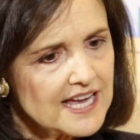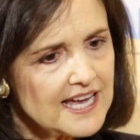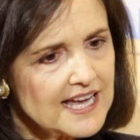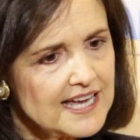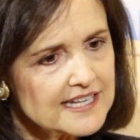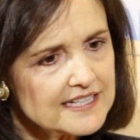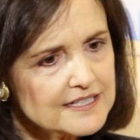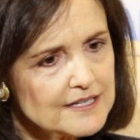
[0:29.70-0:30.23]

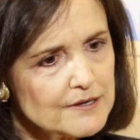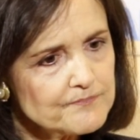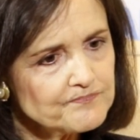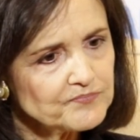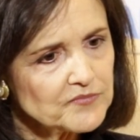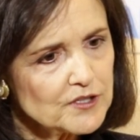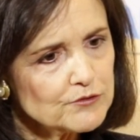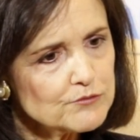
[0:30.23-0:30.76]
And
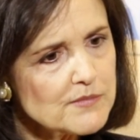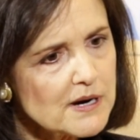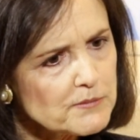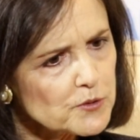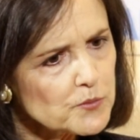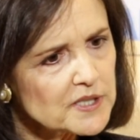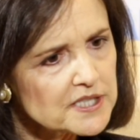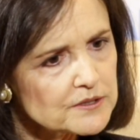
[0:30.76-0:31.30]
you
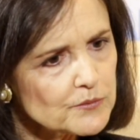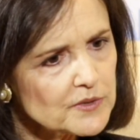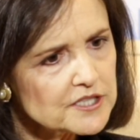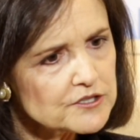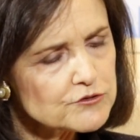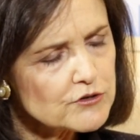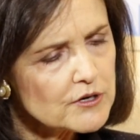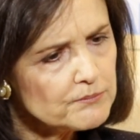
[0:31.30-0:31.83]
remember
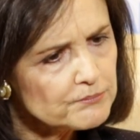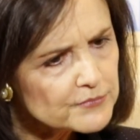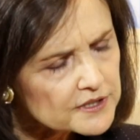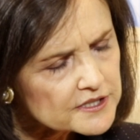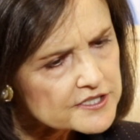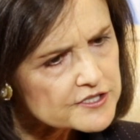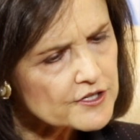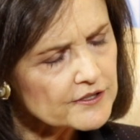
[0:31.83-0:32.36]
when Trump
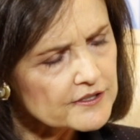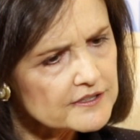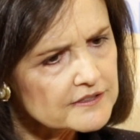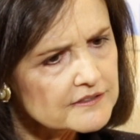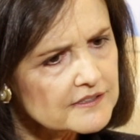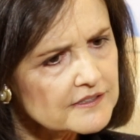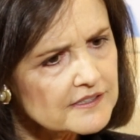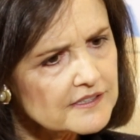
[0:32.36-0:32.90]
really started
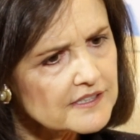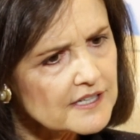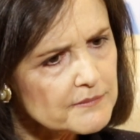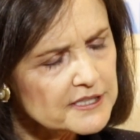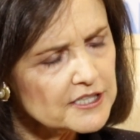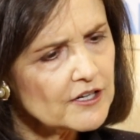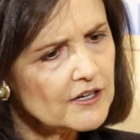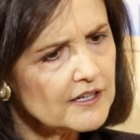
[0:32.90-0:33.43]

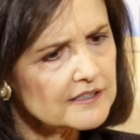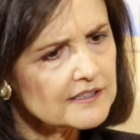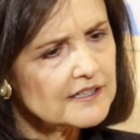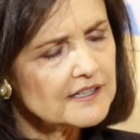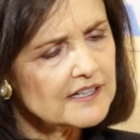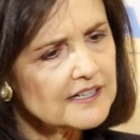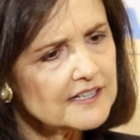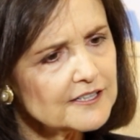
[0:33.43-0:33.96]
coming
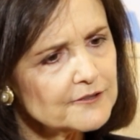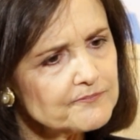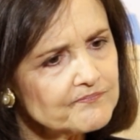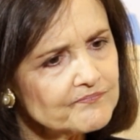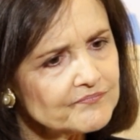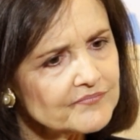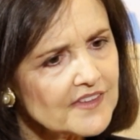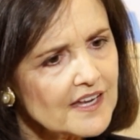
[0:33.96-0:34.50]

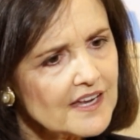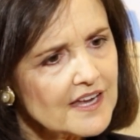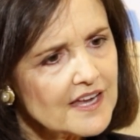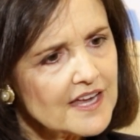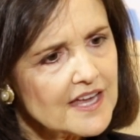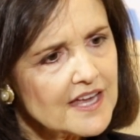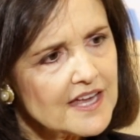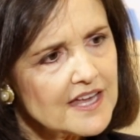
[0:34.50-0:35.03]
on,
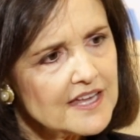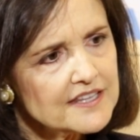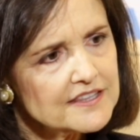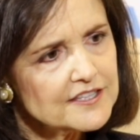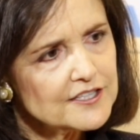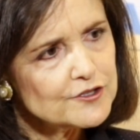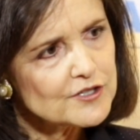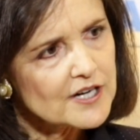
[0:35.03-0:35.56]

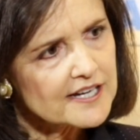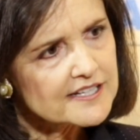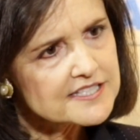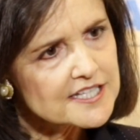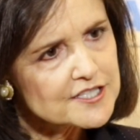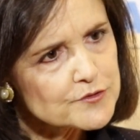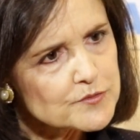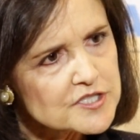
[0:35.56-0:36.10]
the United
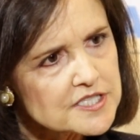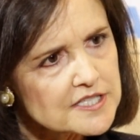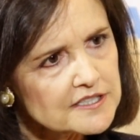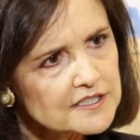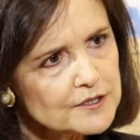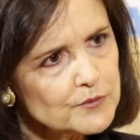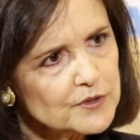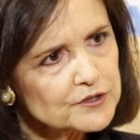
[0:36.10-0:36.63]
States was
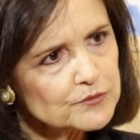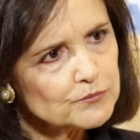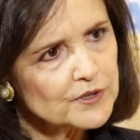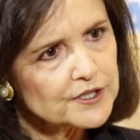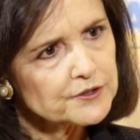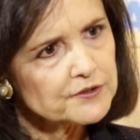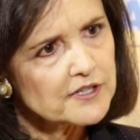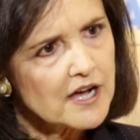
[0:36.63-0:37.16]
dealing with
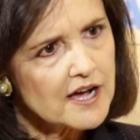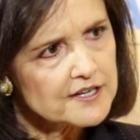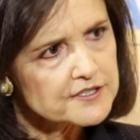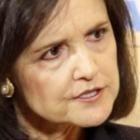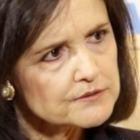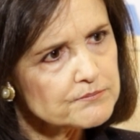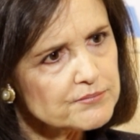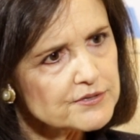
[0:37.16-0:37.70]
whether or not
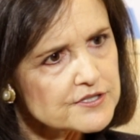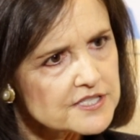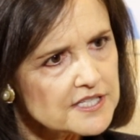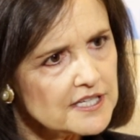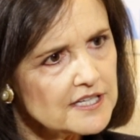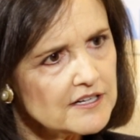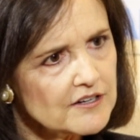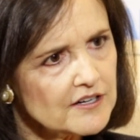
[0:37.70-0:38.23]
to
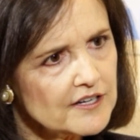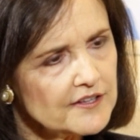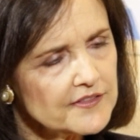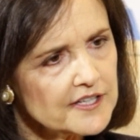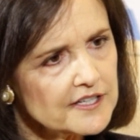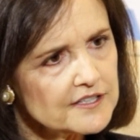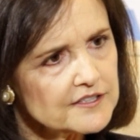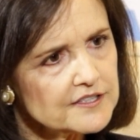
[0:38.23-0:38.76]
proceed on
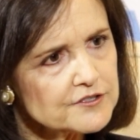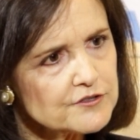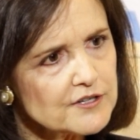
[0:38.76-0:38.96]
the